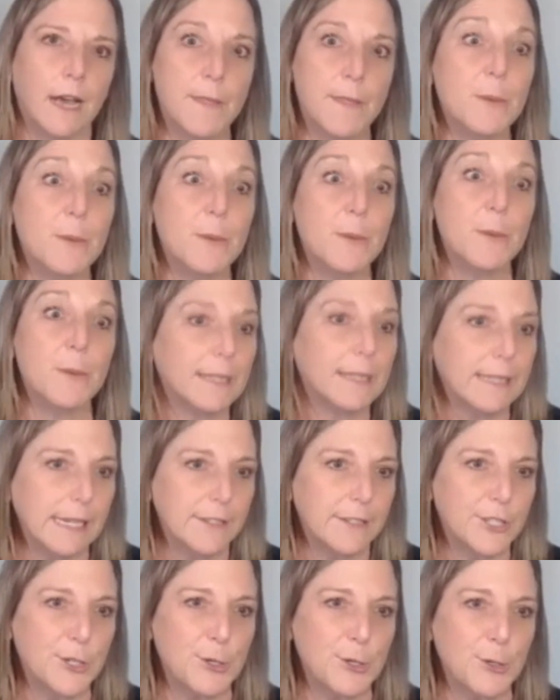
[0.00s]
um, the
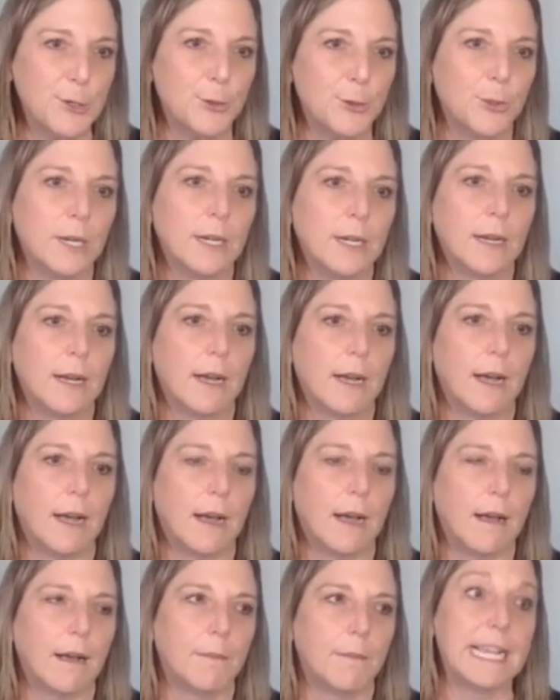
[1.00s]
ability to
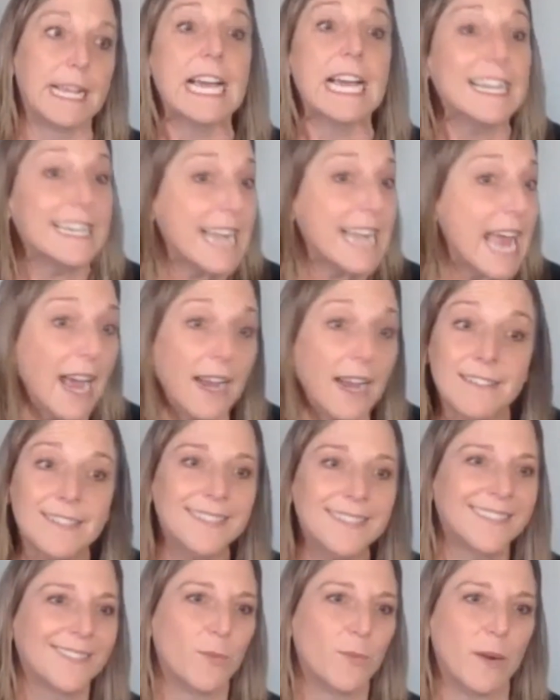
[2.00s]
um,
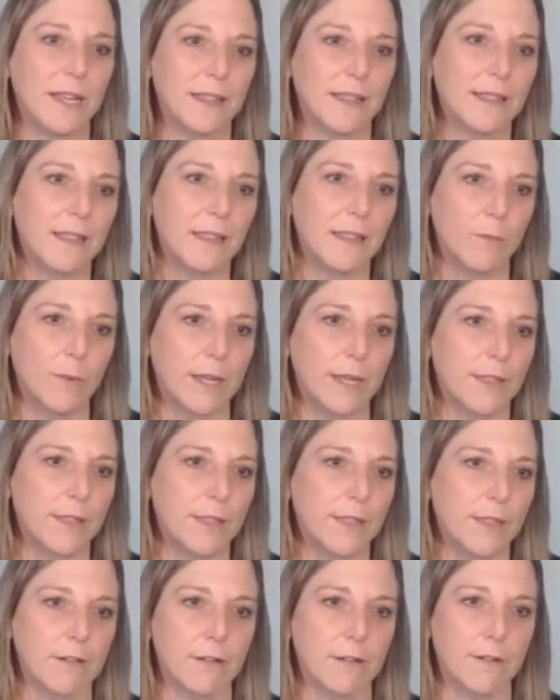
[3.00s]
connect with with
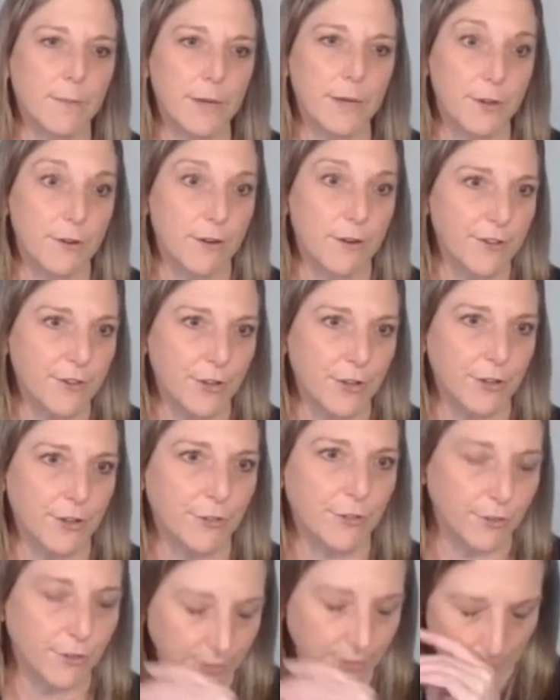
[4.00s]
your with your end
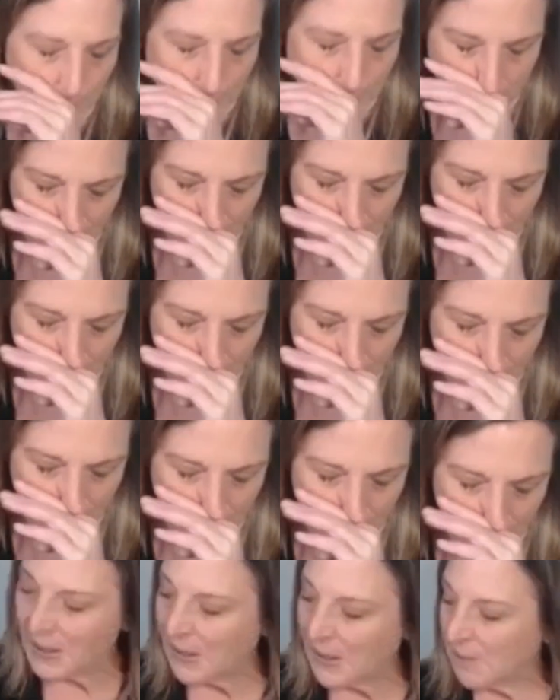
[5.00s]
users and with your
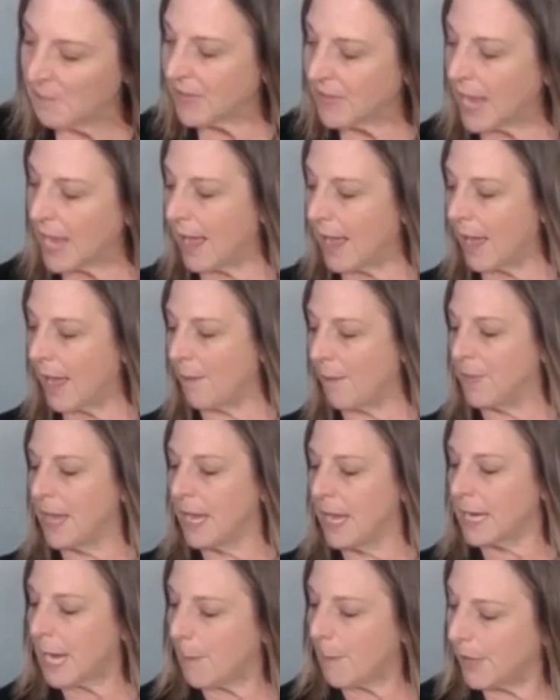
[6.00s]
leaders a
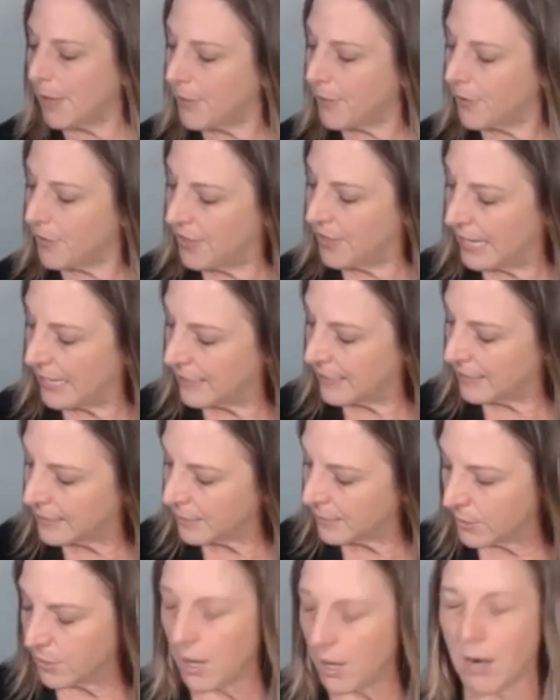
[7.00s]
um, couple other
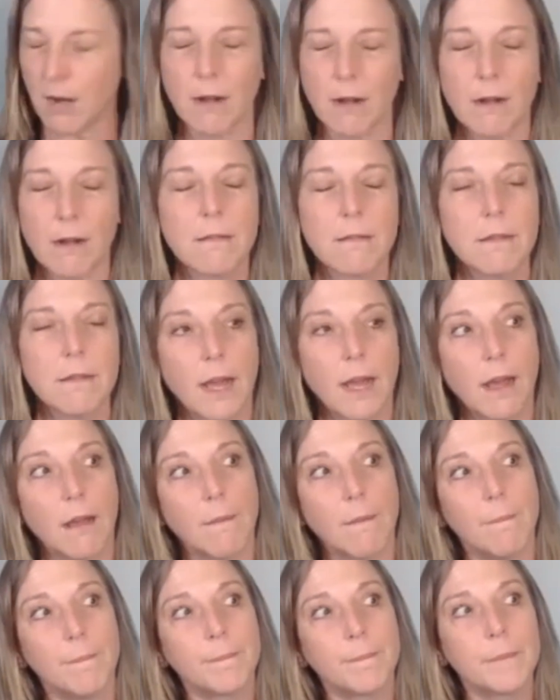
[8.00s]
things are, are
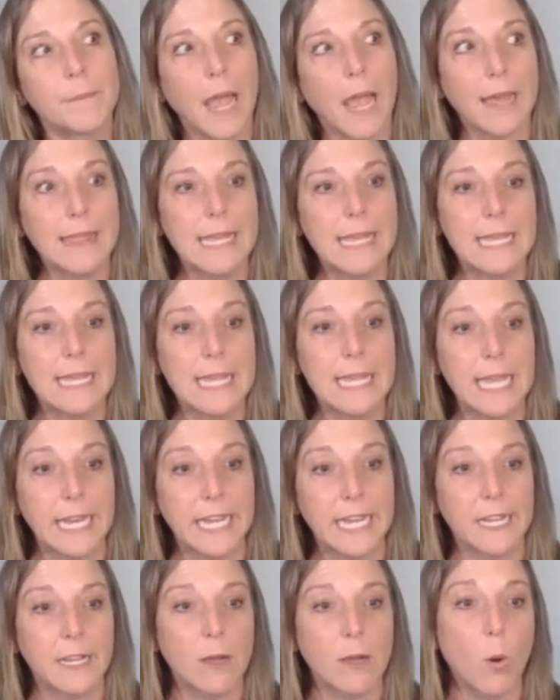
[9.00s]
um, I
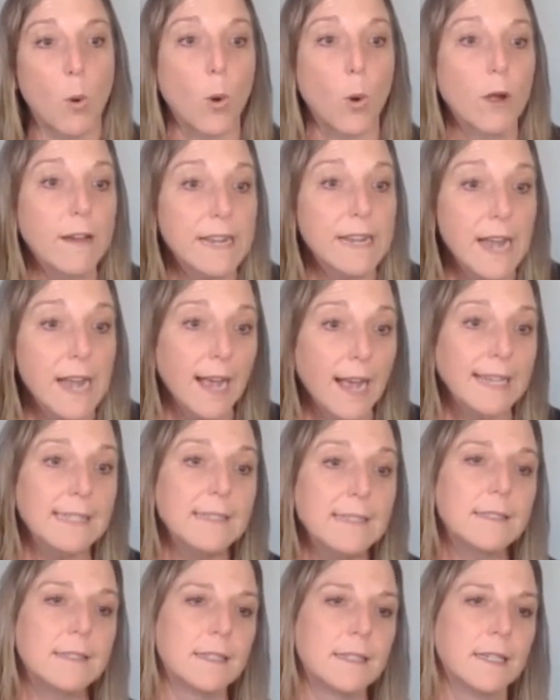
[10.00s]
think getting
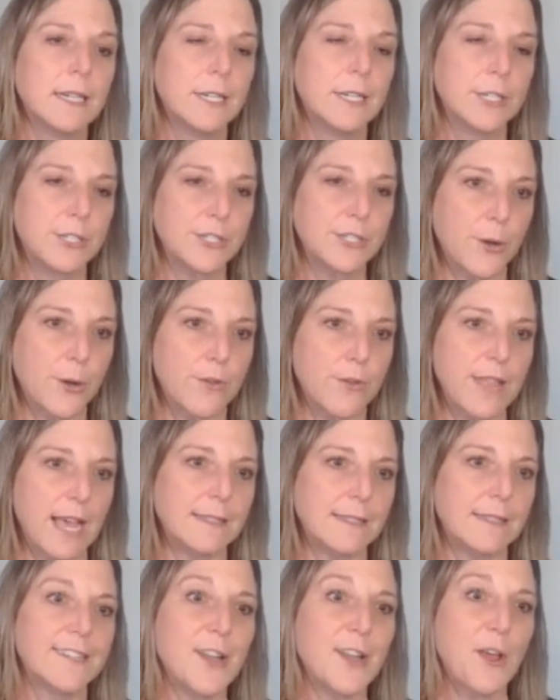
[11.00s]
organized.
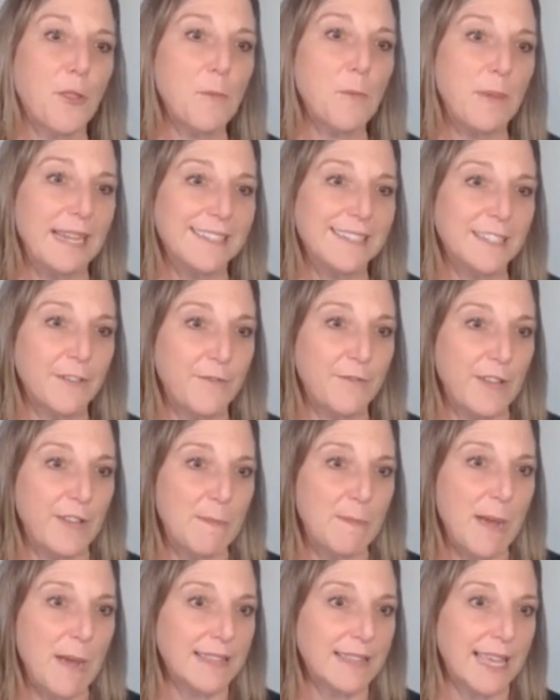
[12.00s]
So that's another piece
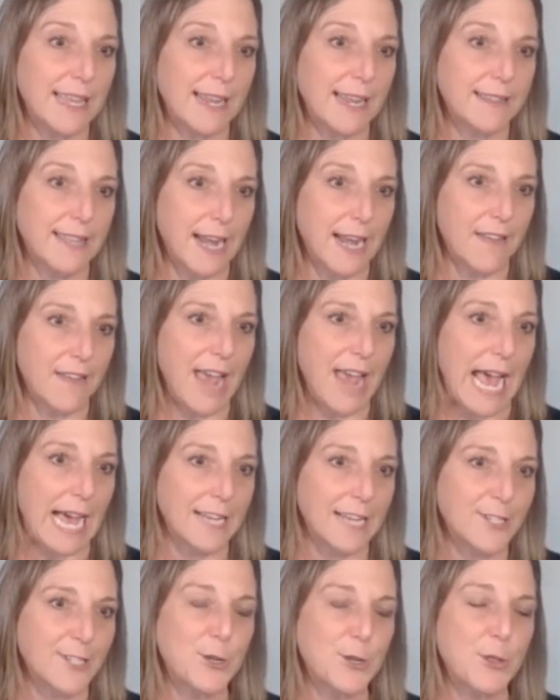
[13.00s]
of feedback that, that I've
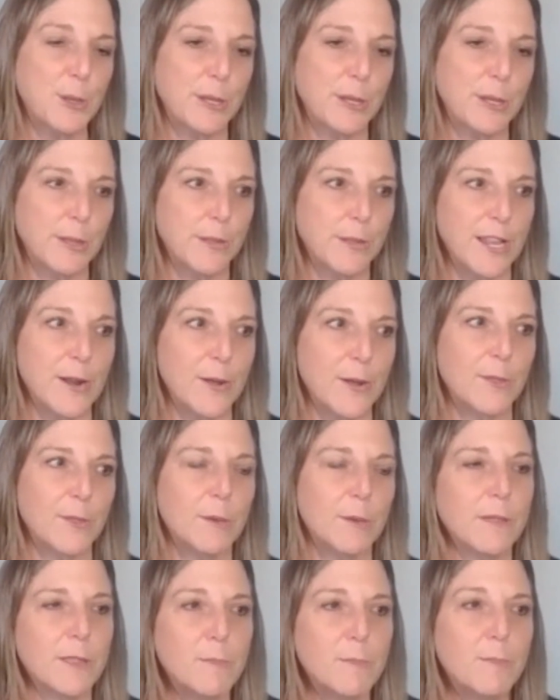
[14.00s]
had. So the, you
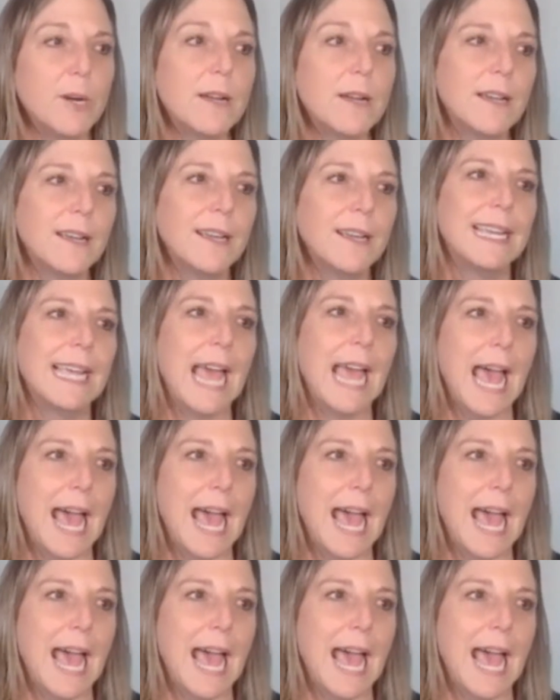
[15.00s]
know, the, the book